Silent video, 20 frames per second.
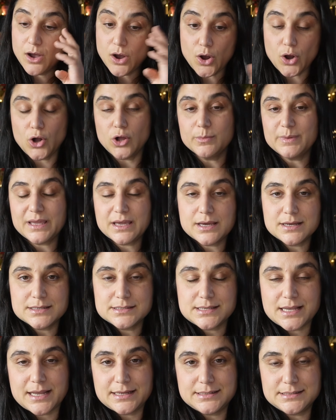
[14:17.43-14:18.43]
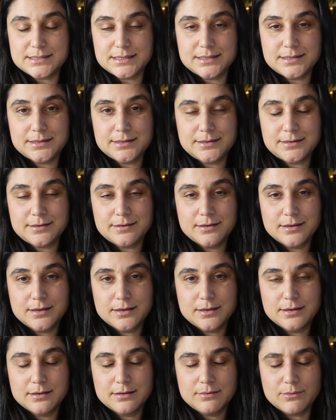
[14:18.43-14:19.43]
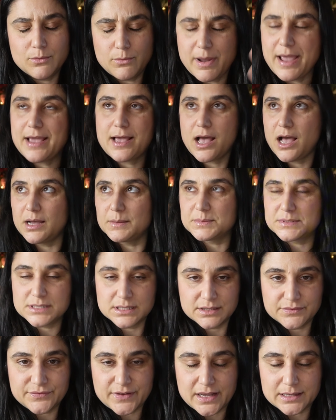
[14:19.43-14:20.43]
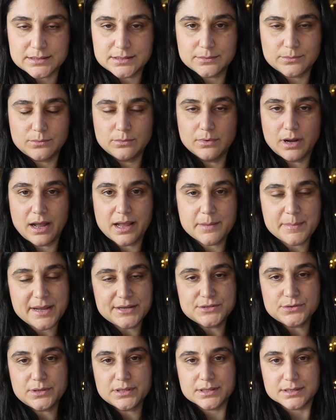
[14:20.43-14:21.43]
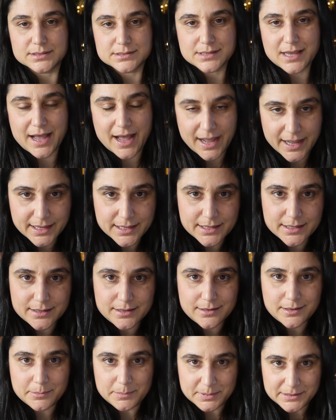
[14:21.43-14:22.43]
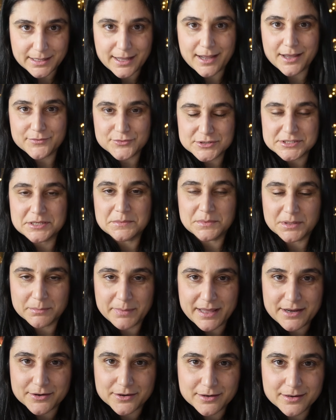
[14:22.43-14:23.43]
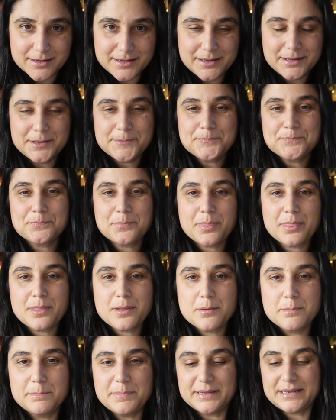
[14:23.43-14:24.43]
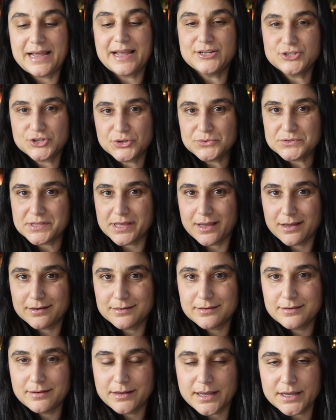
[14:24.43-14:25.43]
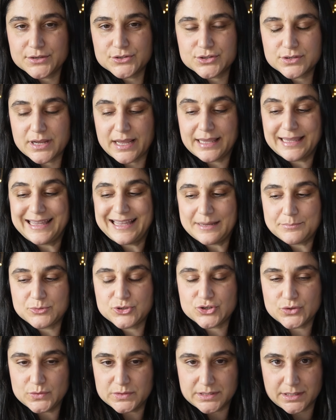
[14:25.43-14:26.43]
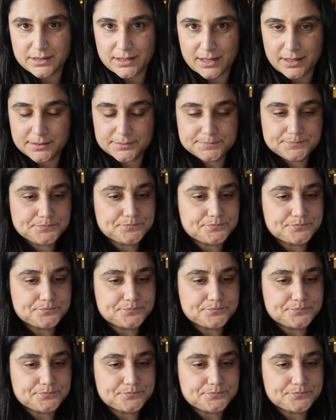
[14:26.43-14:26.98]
all because I didn't wake up to the fact that, why am I doing this? I can apply for something better. But I chose that. I kept choosing that.